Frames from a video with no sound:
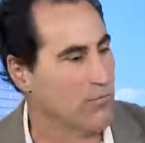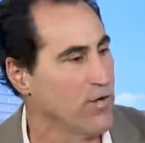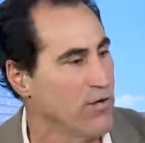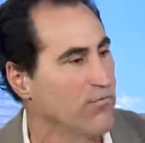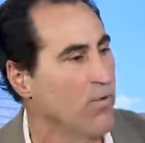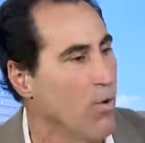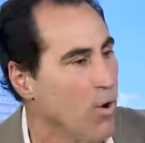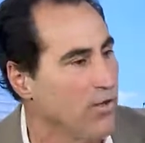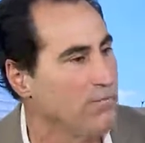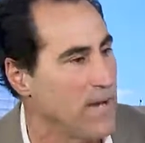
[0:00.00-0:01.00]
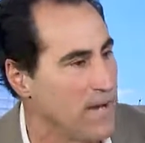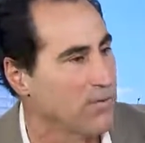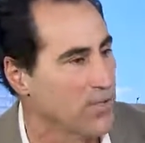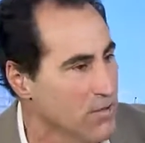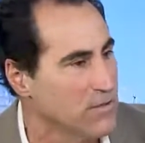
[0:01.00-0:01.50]
rid of all of
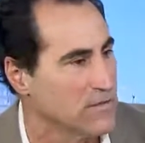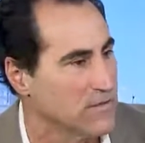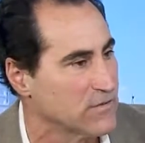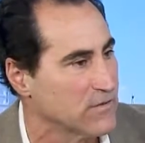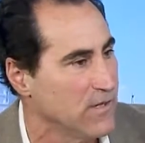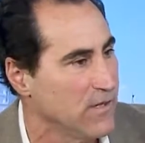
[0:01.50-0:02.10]
paper currencies.